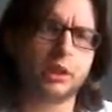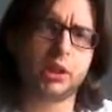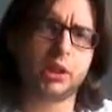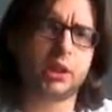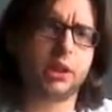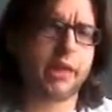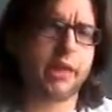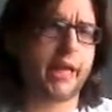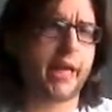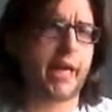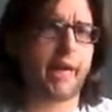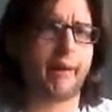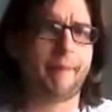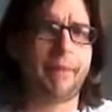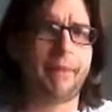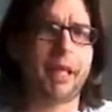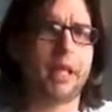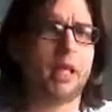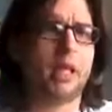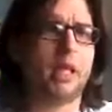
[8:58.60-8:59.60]
yeah,
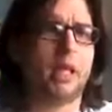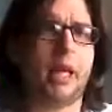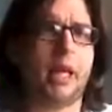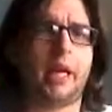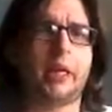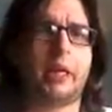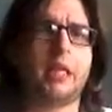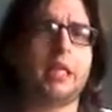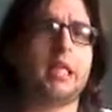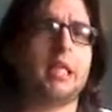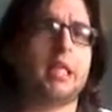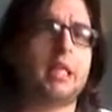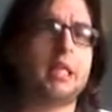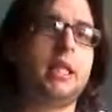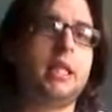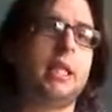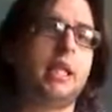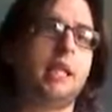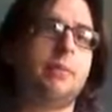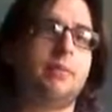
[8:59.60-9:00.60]
and then
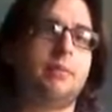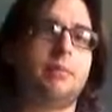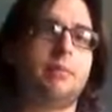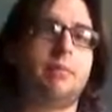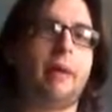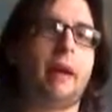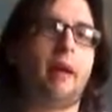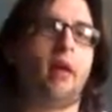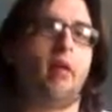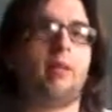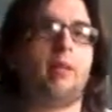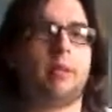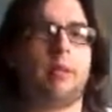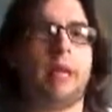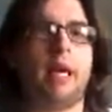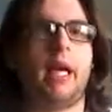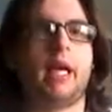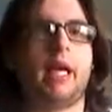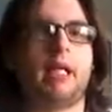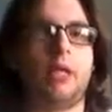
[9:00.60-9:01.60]
CC gives him his powers
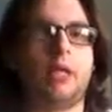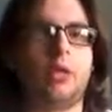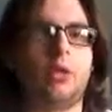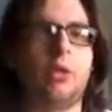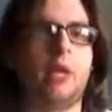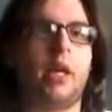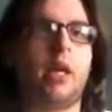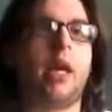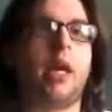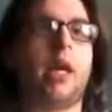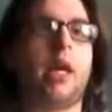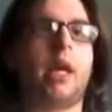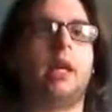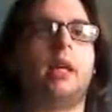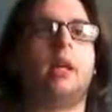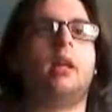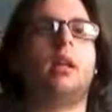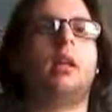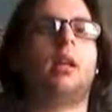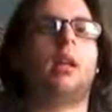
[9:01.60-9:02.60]
back, and he's okay.
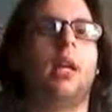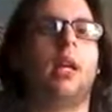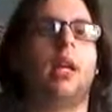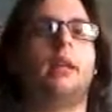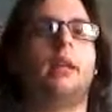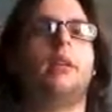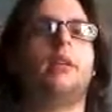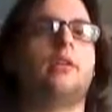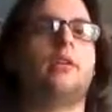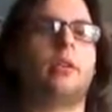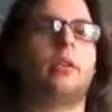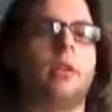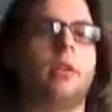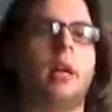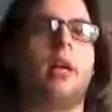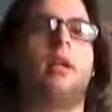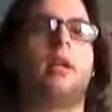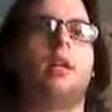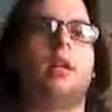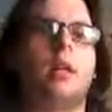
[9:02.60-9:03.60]
And again, there's
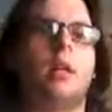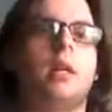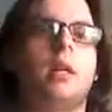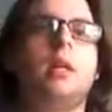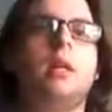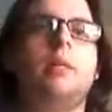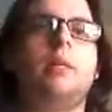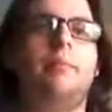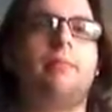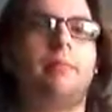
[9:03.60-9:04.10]
that he